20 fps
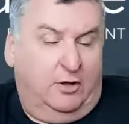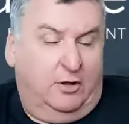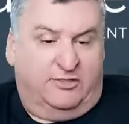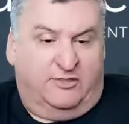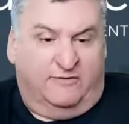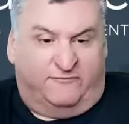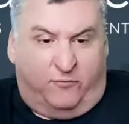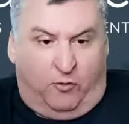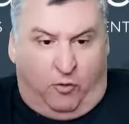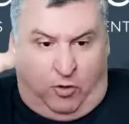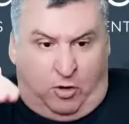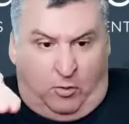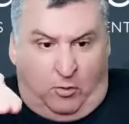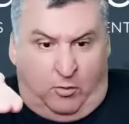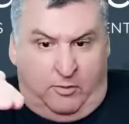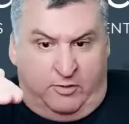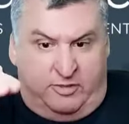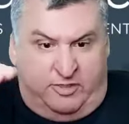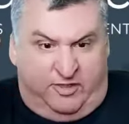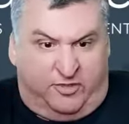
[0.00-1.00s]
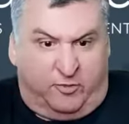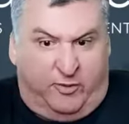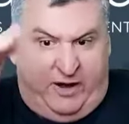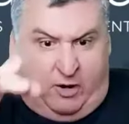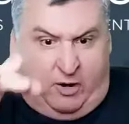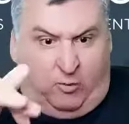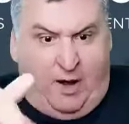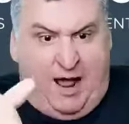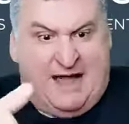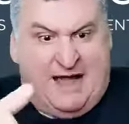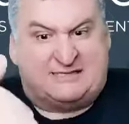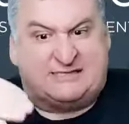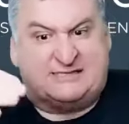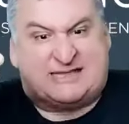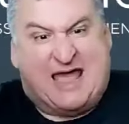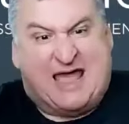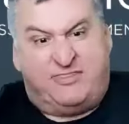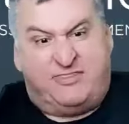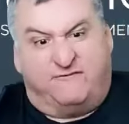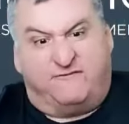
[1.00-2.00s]
the 3 horizons
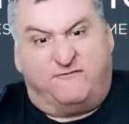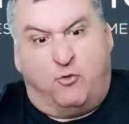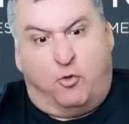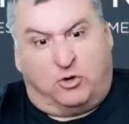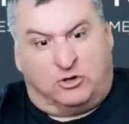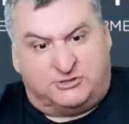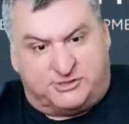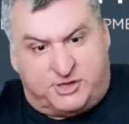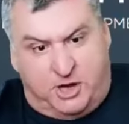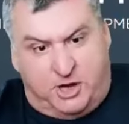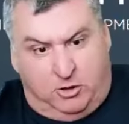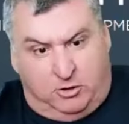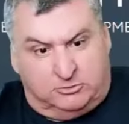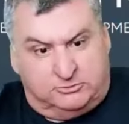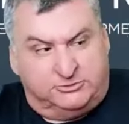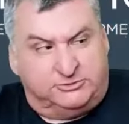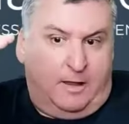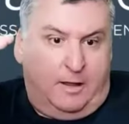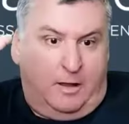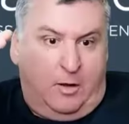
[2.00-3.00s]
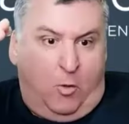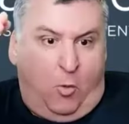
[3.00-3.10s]
and the 4 zones.